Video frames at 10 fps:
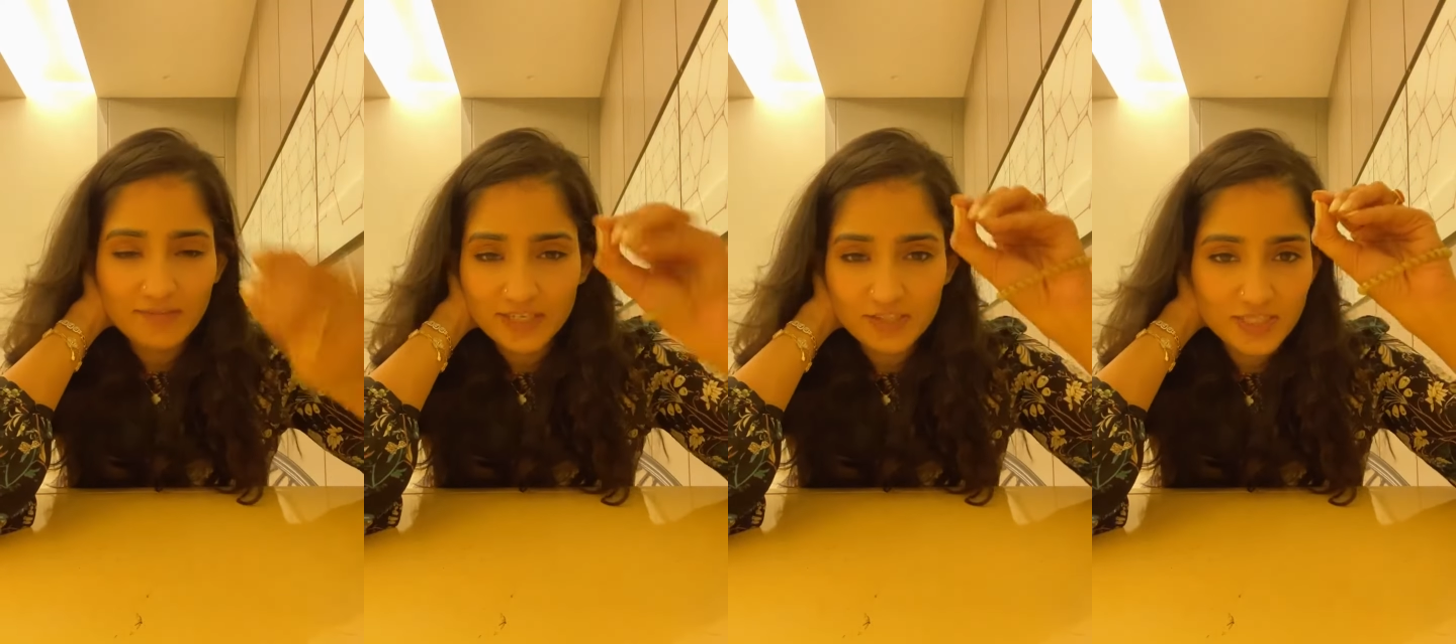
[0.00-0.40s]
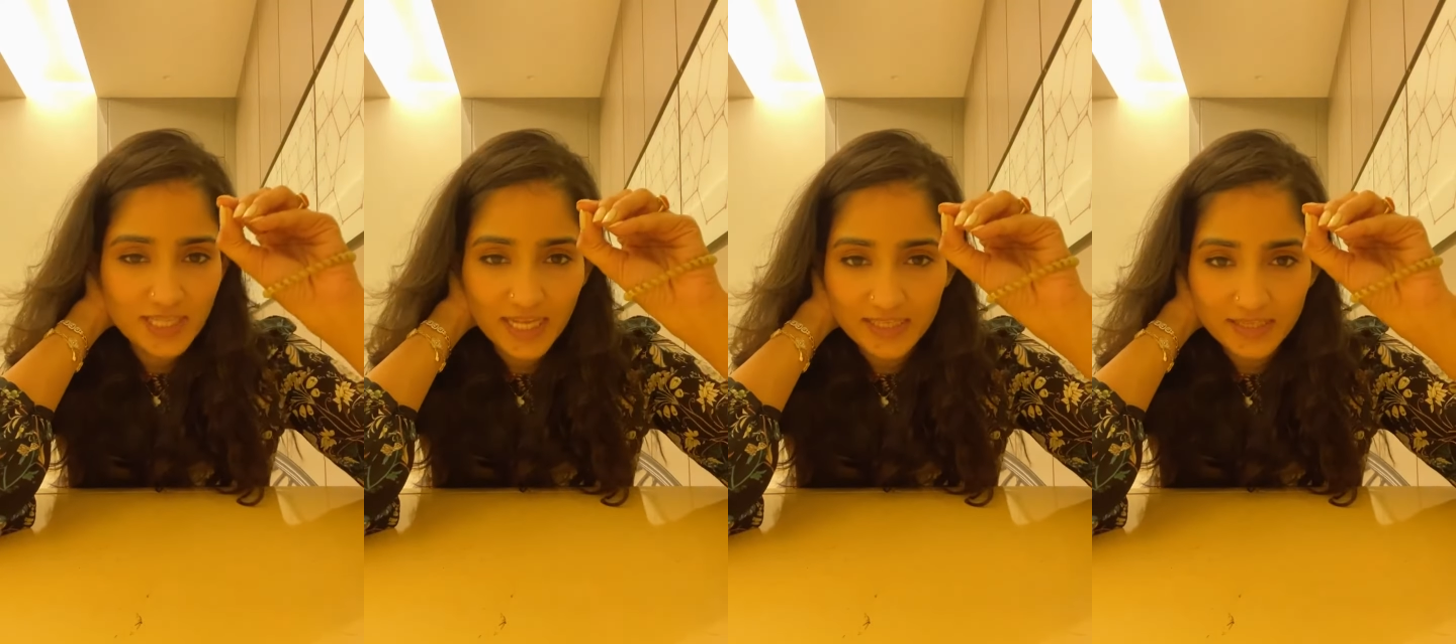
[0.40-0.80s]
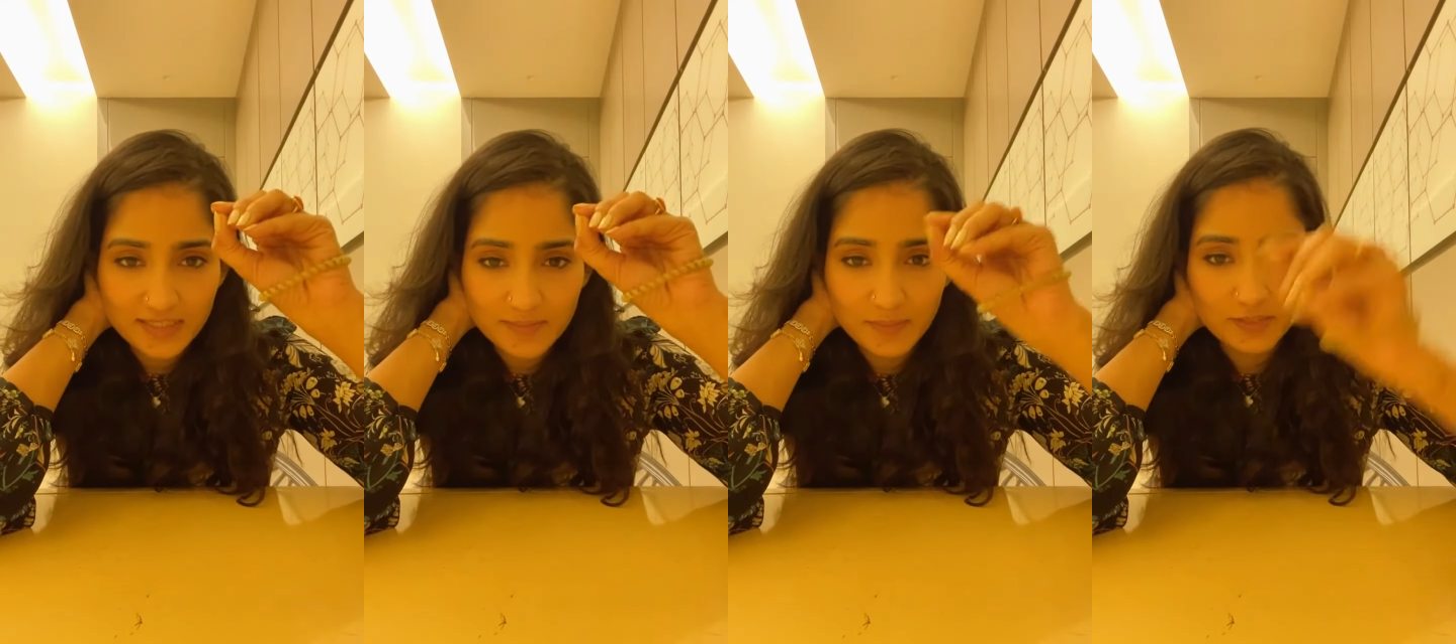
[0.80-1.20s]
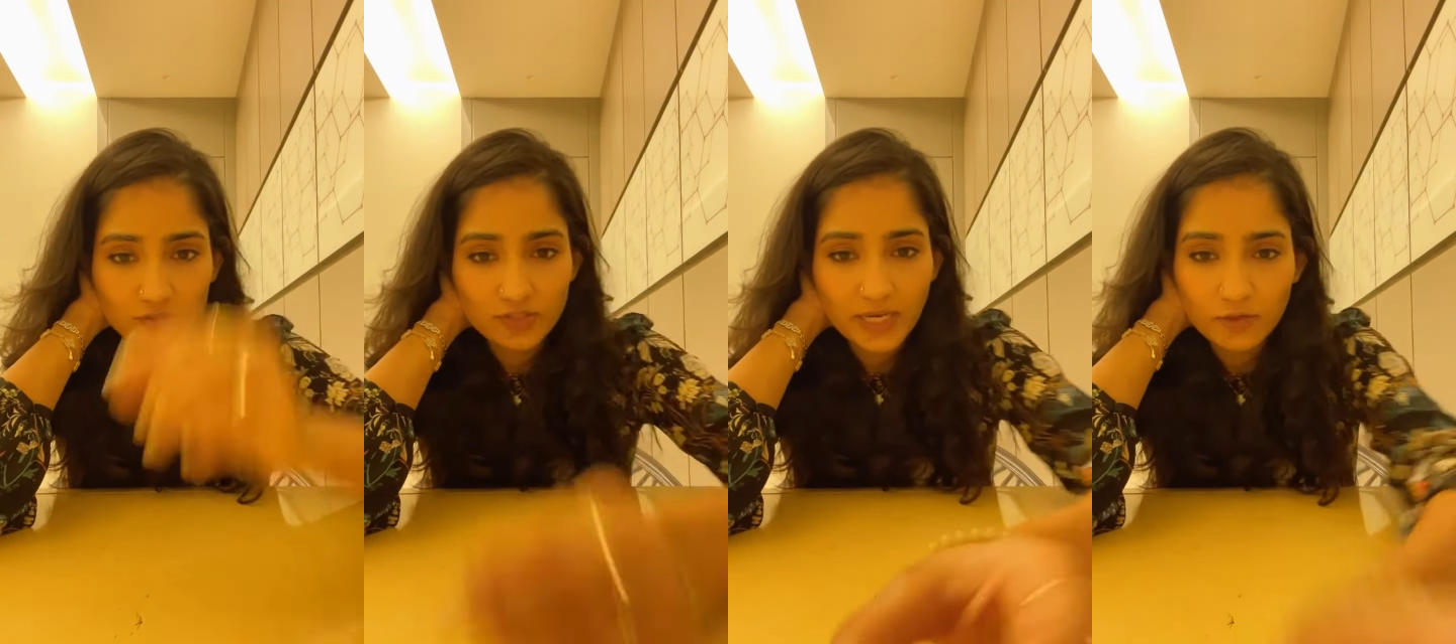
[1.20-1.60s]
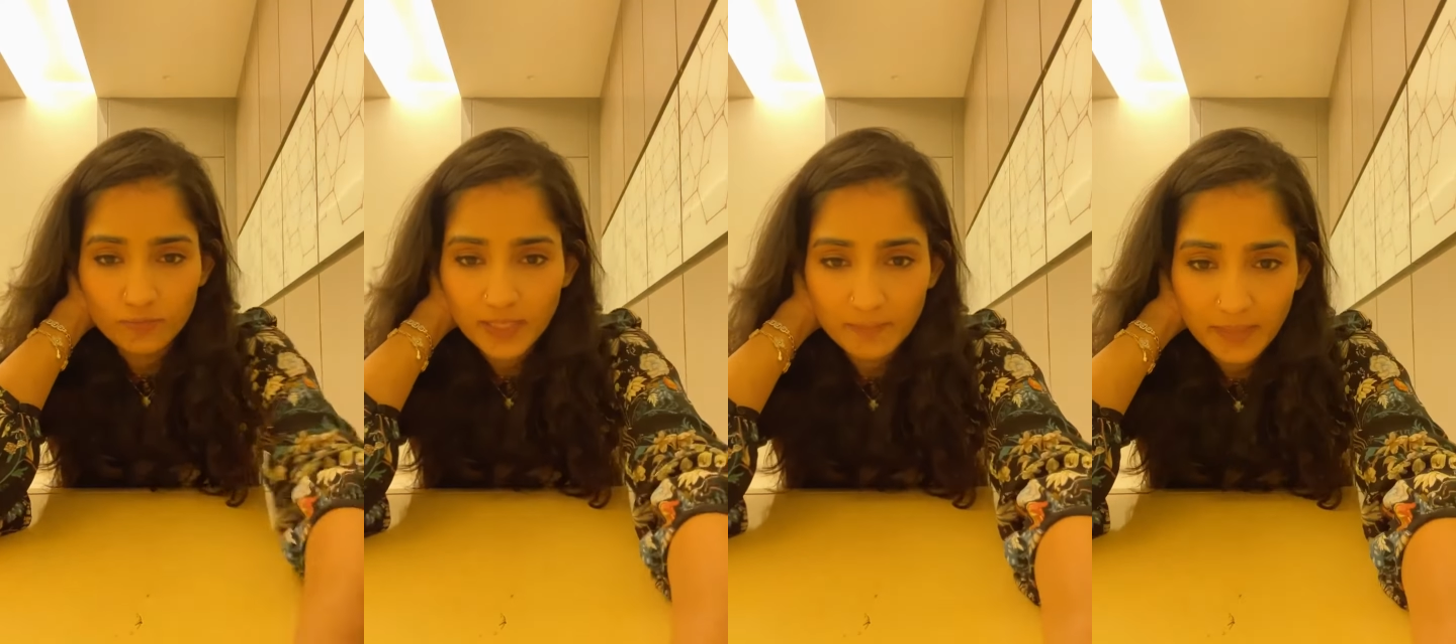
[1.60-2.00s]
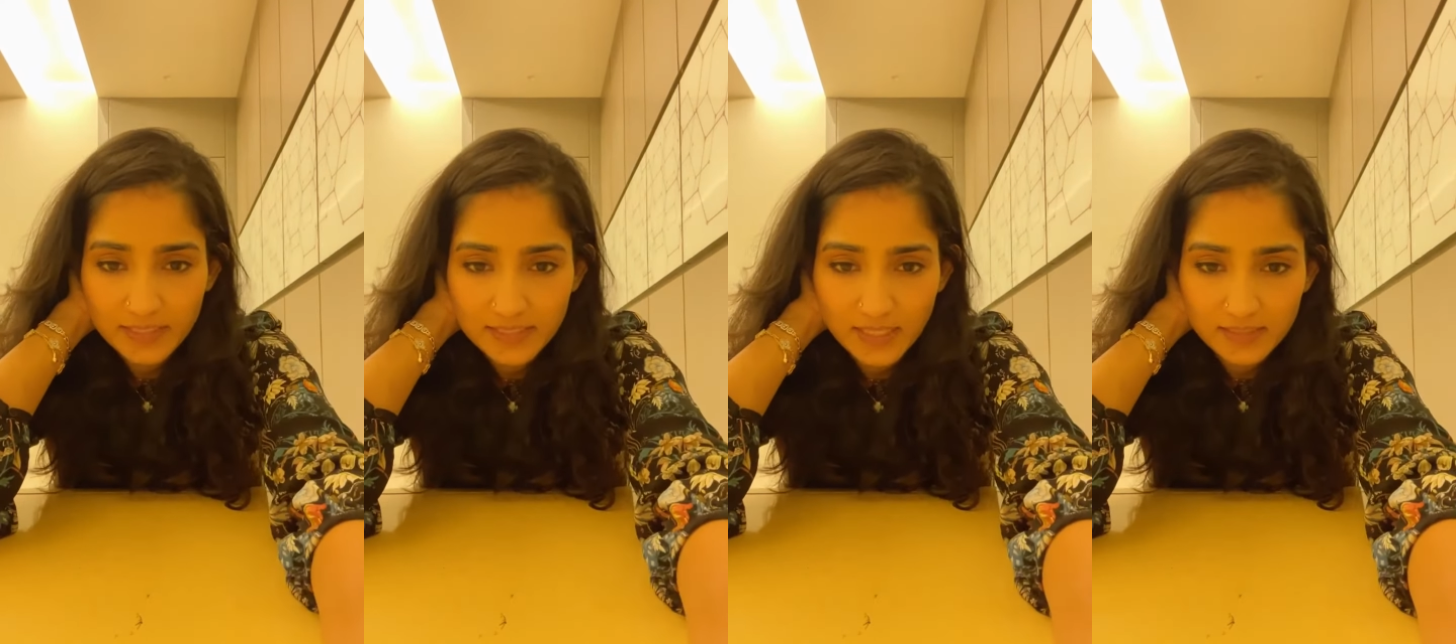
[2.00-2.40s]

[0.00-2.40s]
we are just like this much. I hope that made